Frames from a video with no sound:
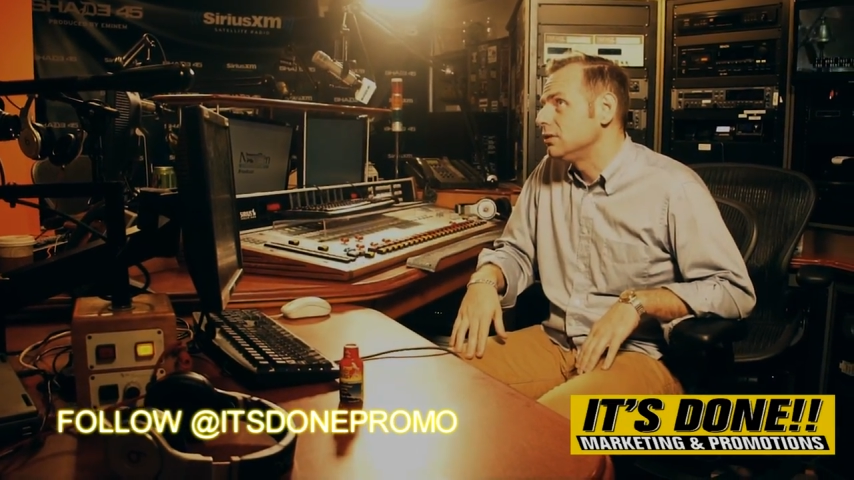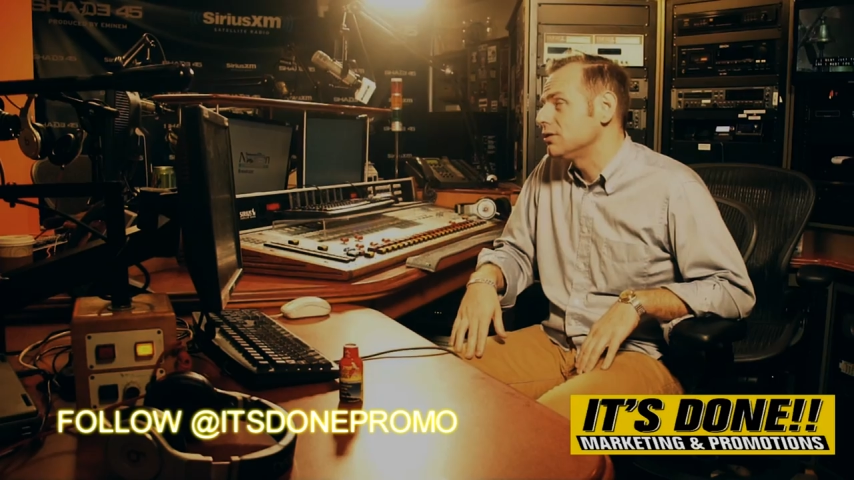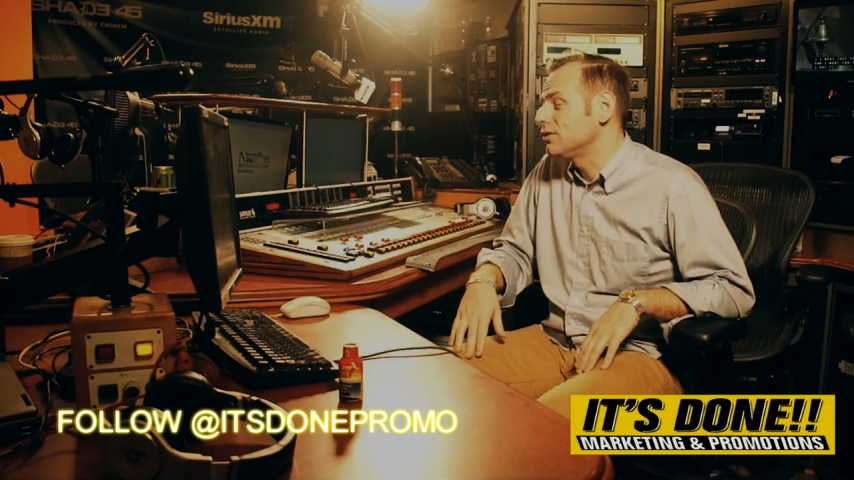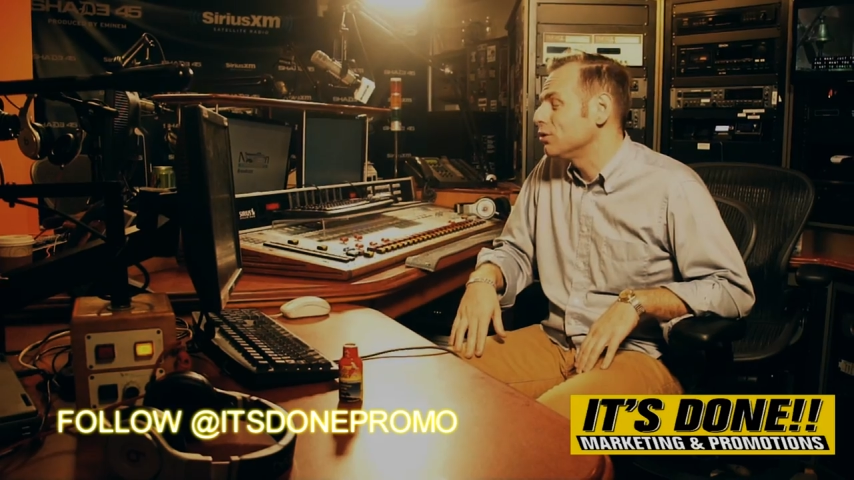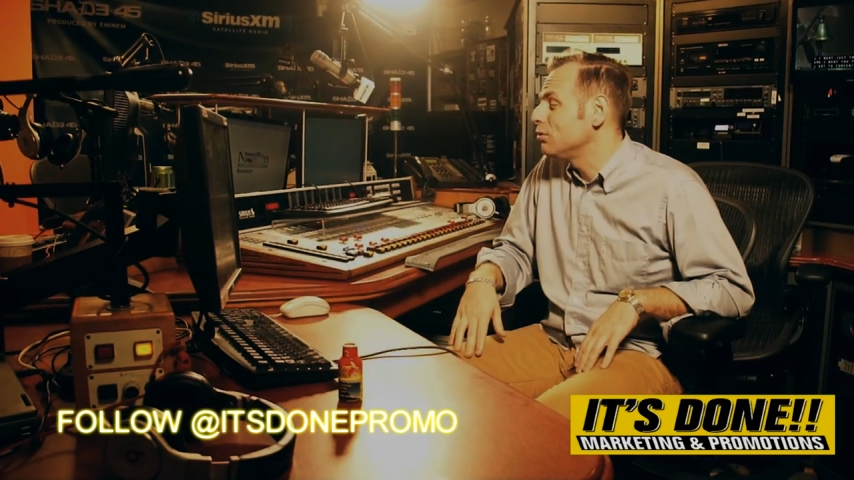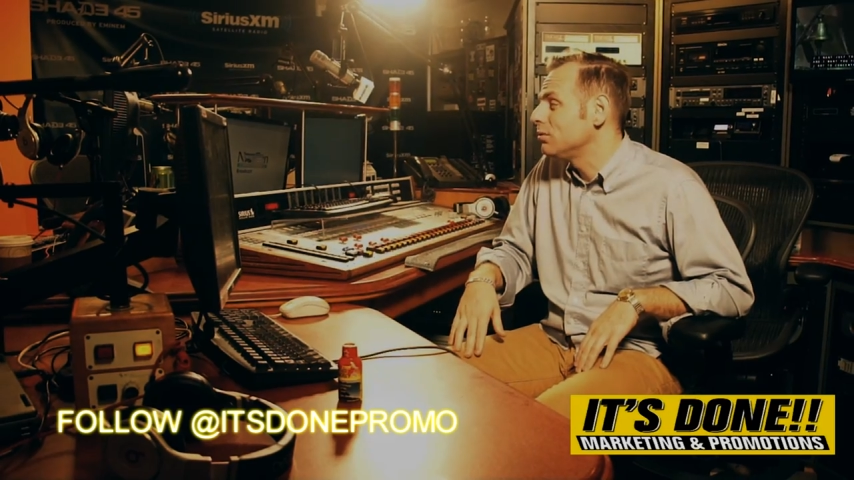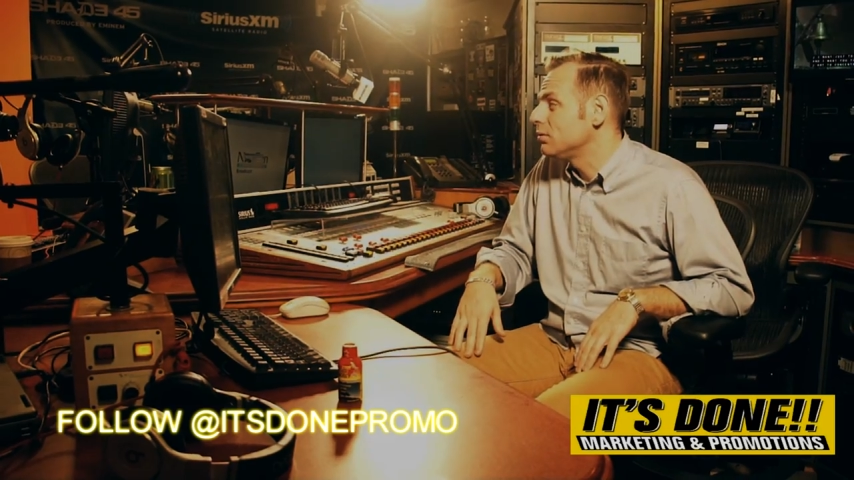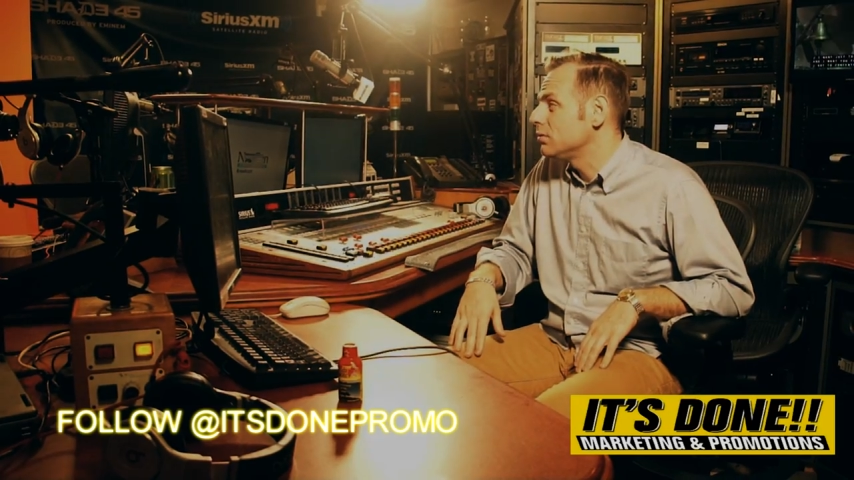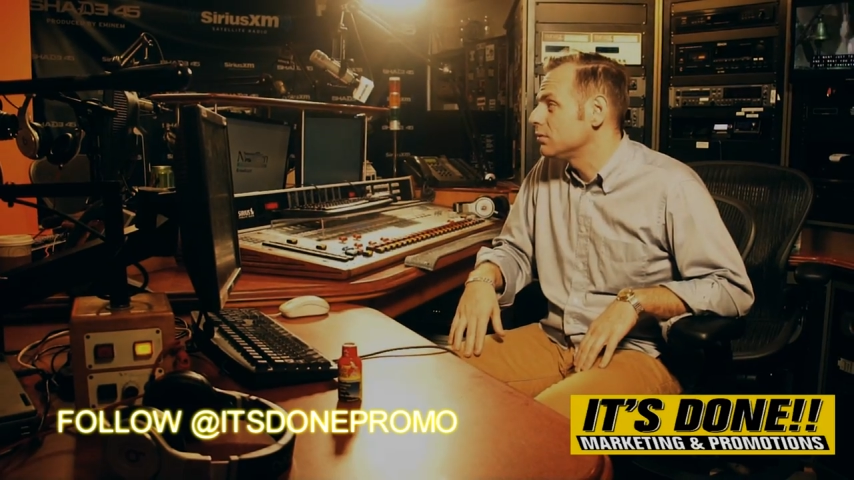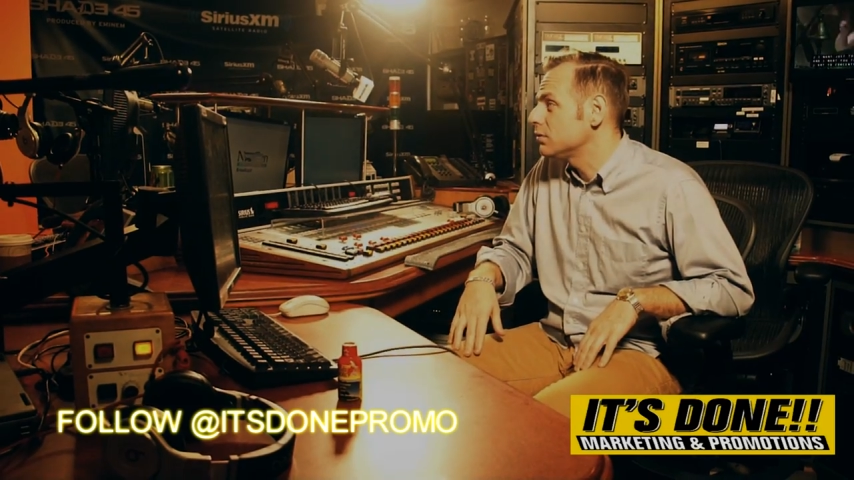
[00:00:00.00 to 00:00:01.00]
Just two,
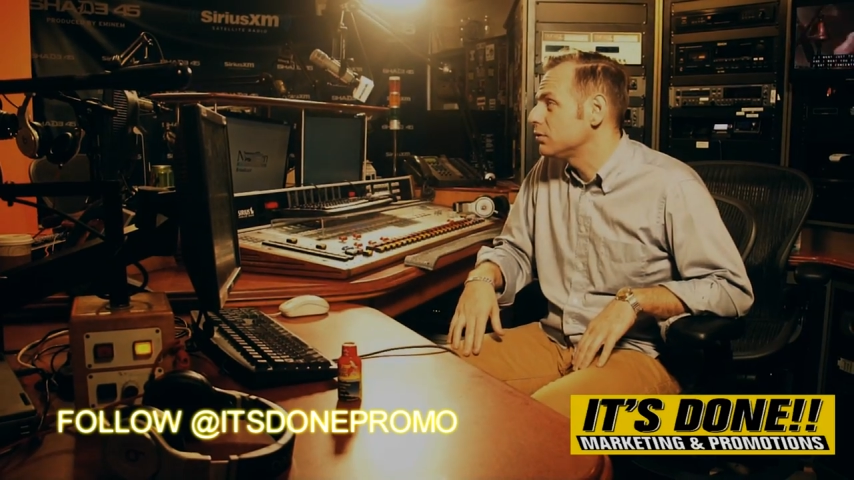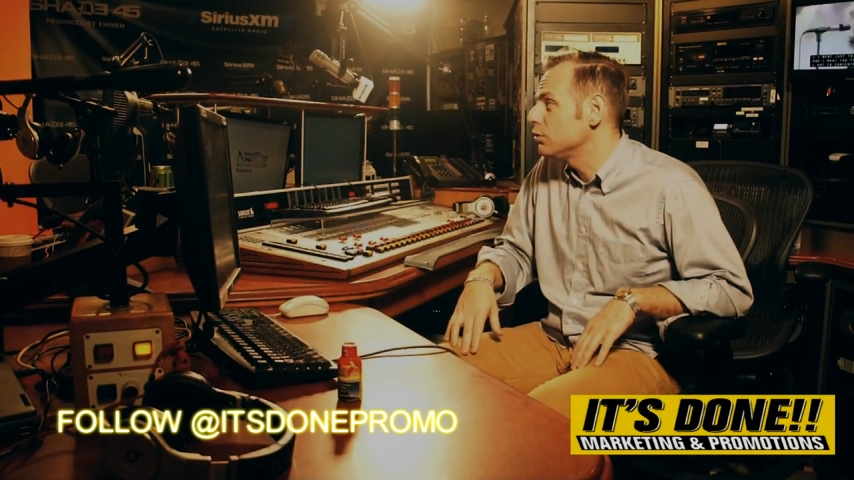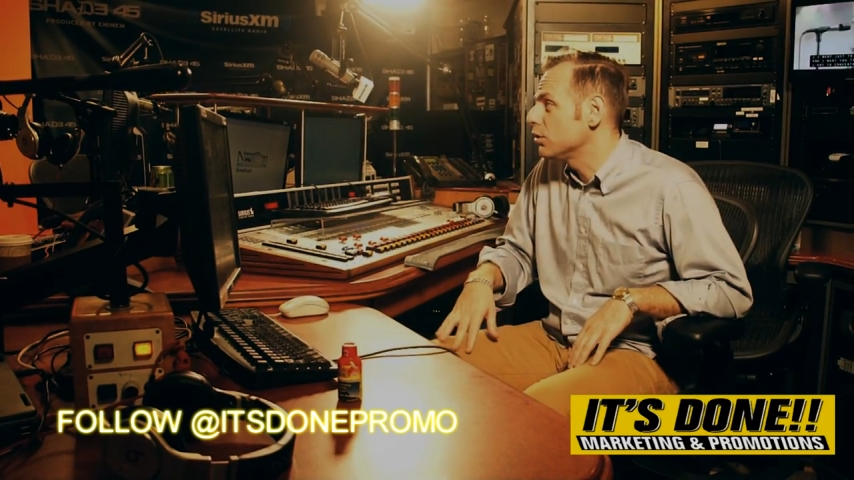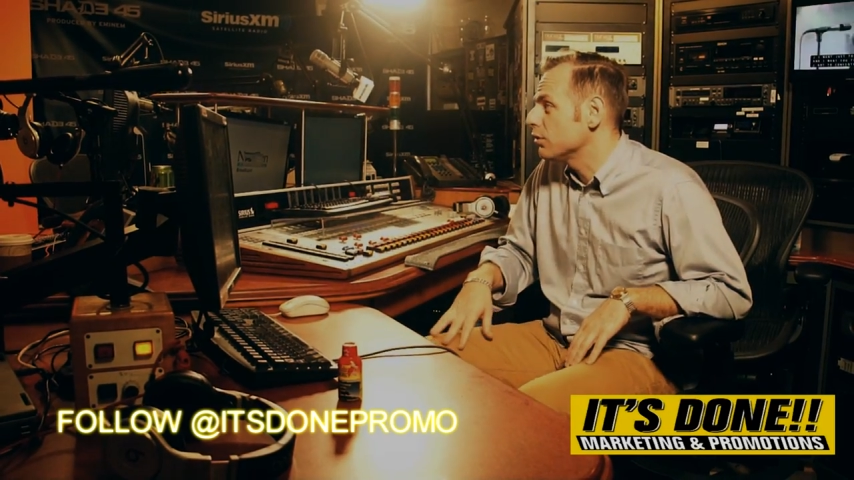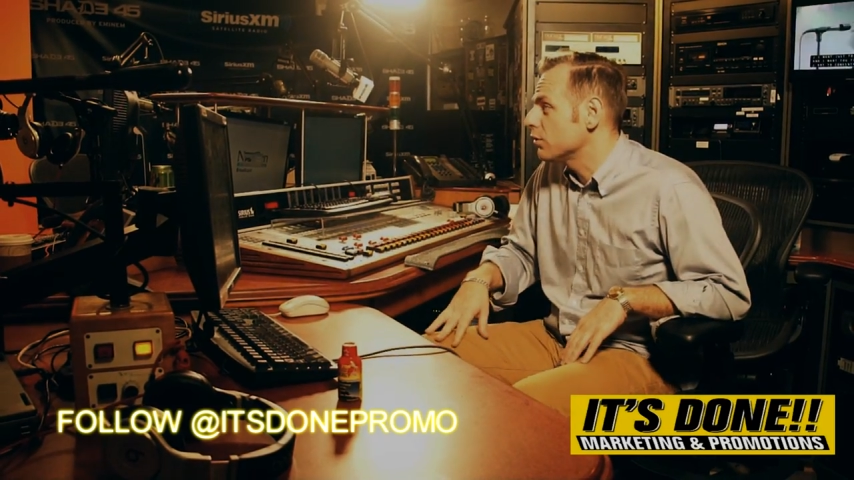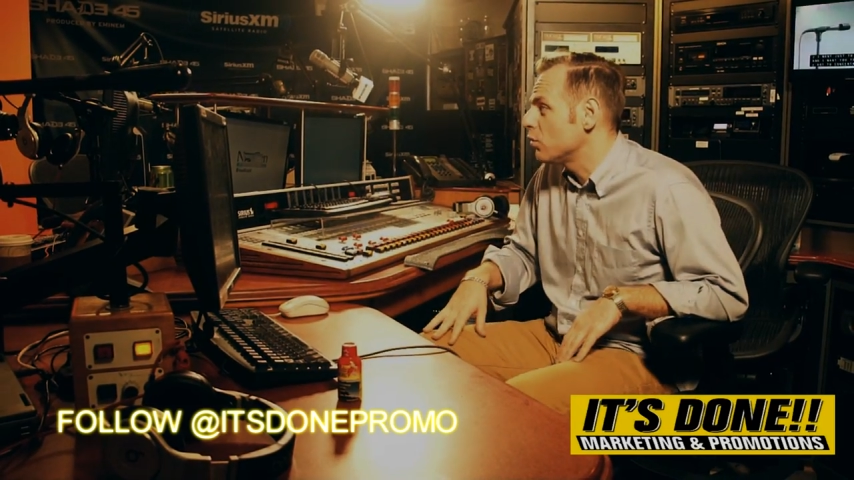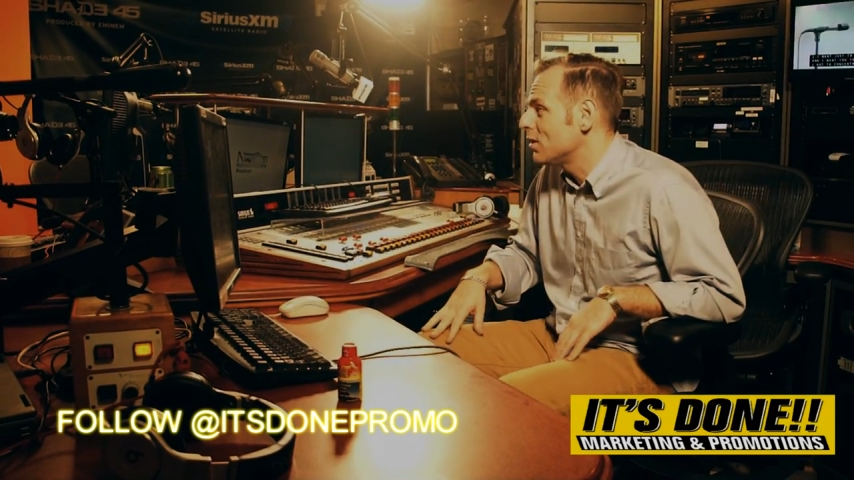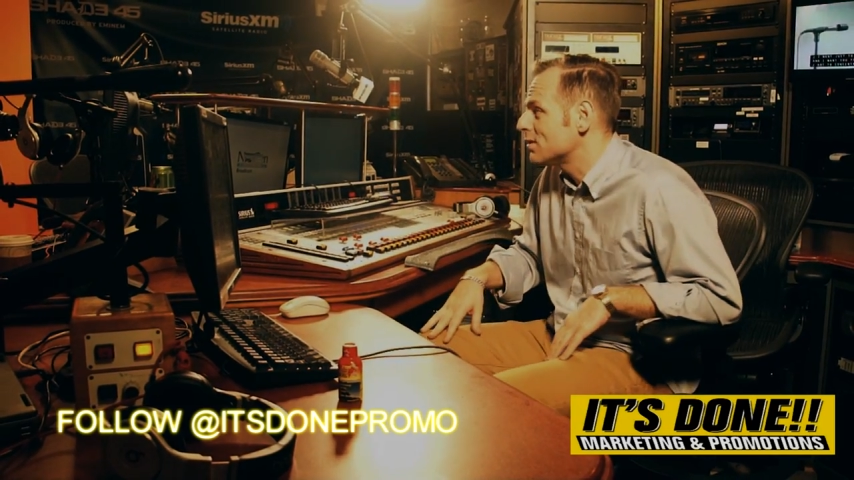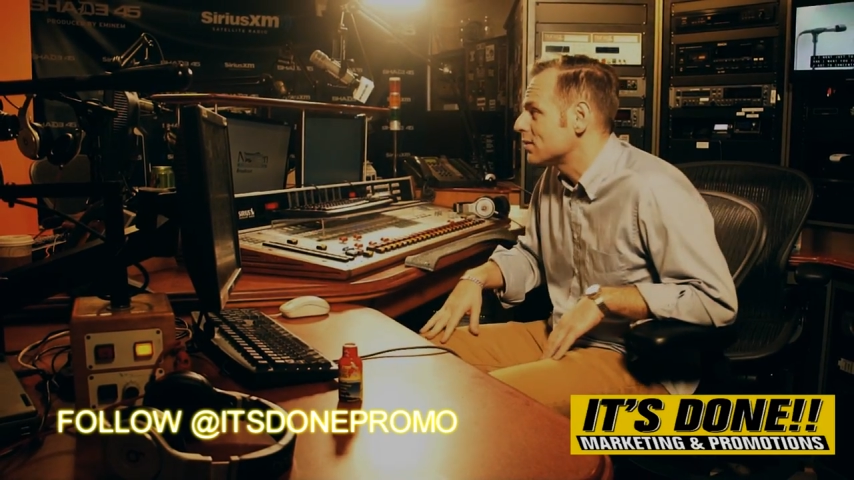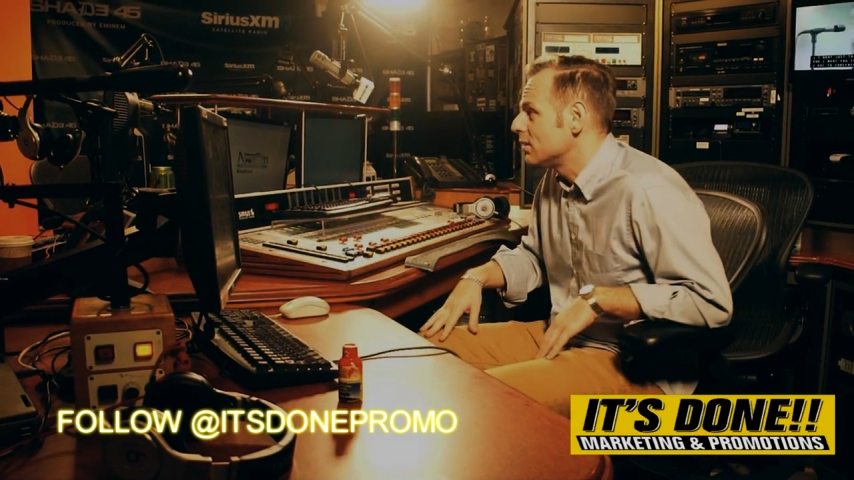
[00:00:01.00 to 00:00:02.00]
just two girls at
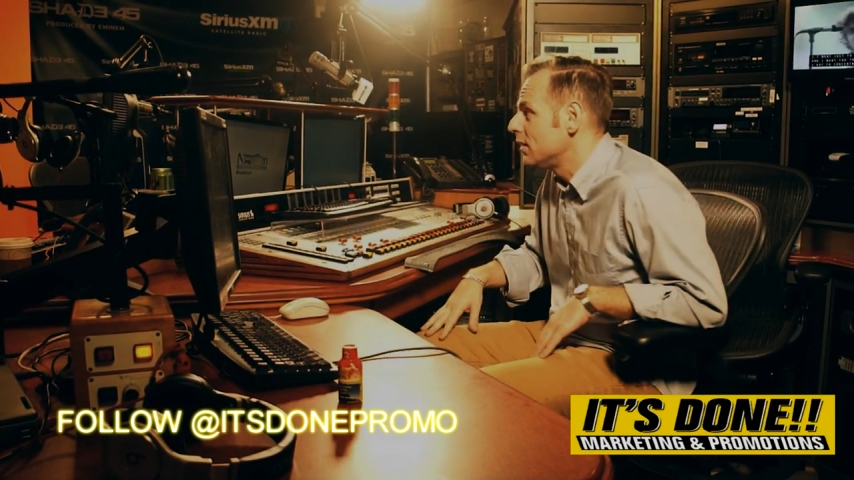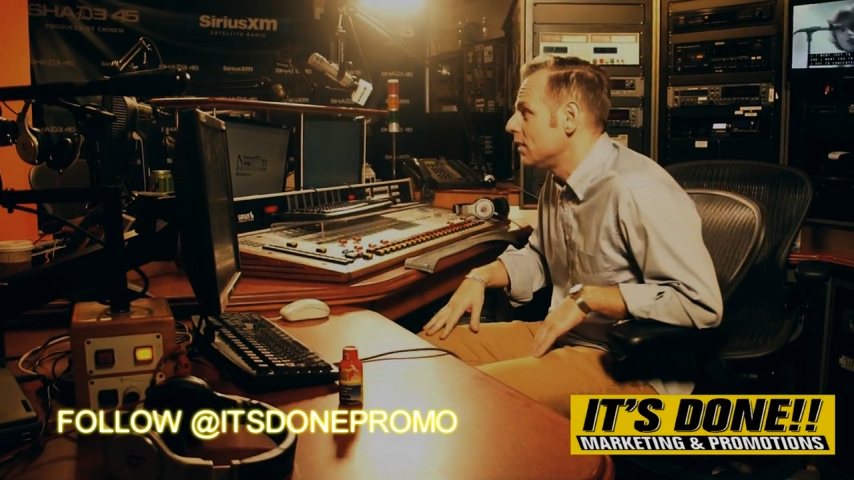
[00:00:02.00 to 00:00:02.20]
once.